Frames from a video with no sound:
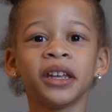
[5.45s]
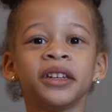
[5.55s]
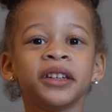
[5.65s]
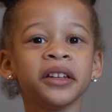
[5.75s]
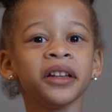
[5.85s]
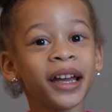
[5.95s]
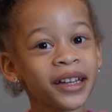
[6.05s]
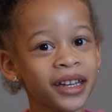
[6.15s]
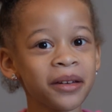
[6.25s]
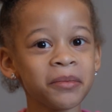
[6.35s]
Do you
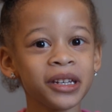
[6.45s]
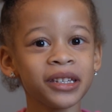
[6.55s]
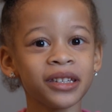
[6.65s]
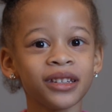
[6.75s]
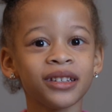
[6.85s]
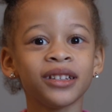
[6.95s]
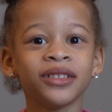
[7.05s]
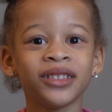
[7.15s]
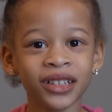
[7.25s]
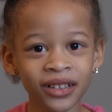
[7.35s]
like gummies? You
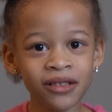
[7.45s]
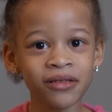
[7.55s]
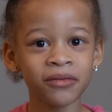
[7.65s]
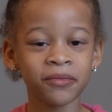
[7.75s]
do?